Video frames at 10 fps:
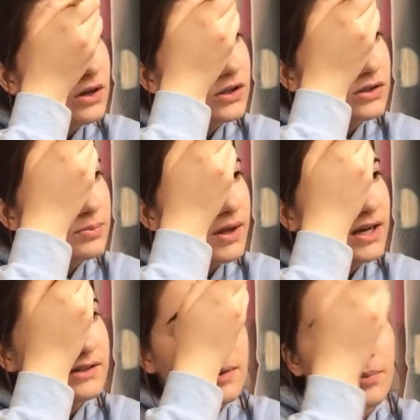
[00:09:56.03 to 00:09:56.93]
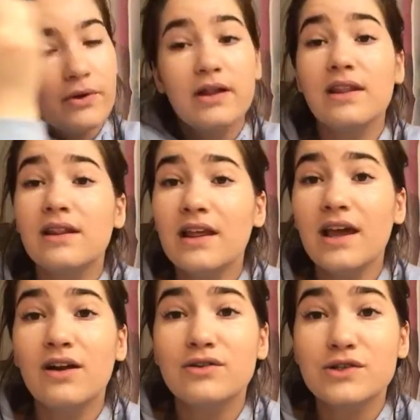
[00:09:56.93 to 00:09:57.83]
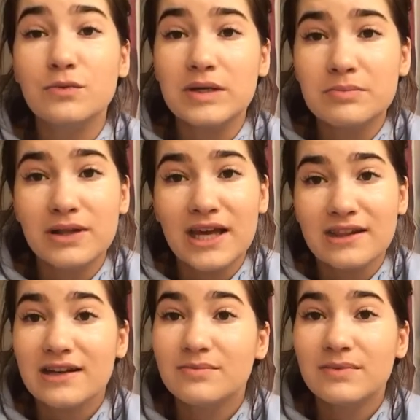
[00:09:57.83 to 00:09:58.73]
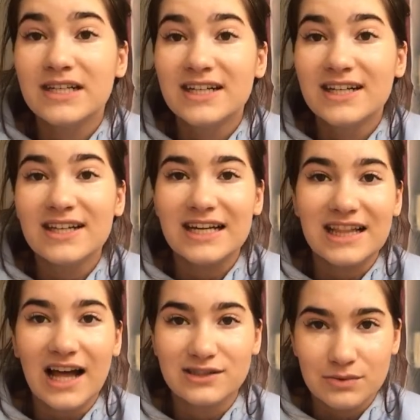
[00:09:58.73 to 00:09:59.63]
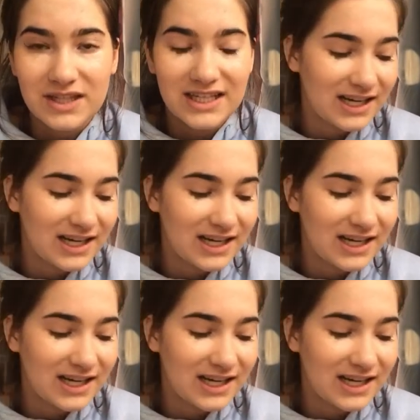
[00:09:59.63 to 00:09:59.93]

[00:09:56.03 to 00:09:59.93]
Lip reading: are just plain and simple, and then they can also replay them. like that's really